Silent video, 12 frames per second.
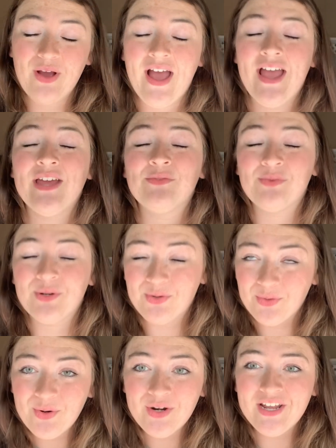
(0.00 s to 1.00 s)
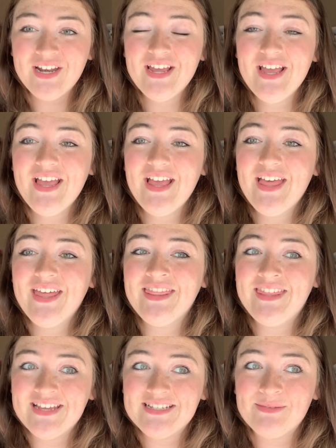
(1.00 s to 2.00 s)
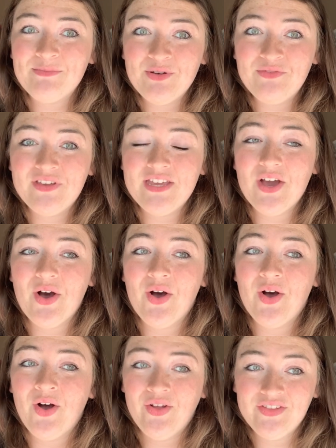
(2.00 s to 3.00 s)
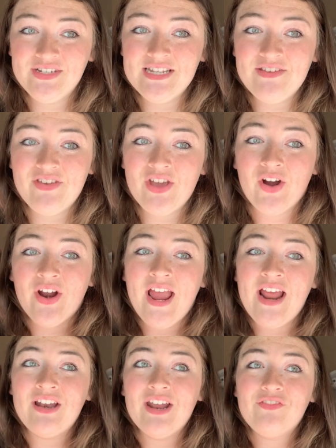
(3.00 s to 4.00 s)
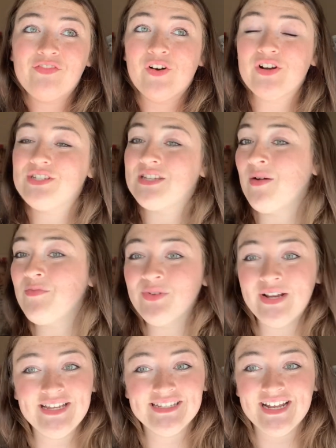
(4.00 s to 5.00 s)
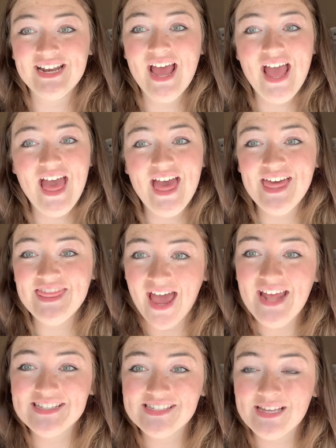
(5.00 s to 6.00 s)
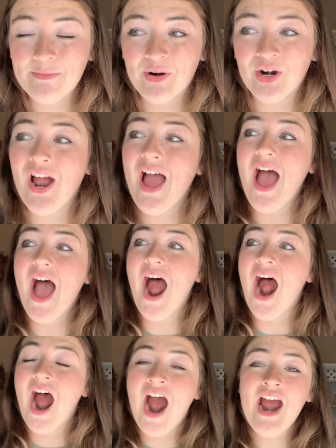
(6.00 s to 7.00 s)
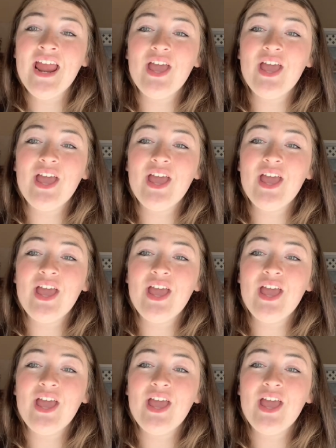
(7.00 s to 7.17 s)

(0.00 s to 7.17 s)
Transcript: had recorded this movie on the DVR, and for some reason that summer I